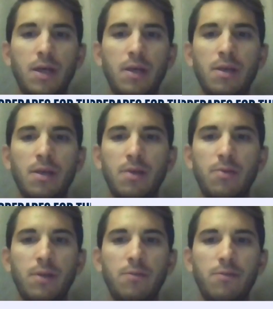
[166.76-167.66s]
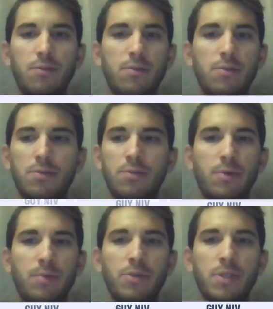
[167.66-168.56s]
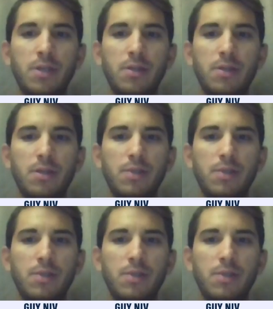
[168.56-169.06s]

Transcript: lucky and grateful to represent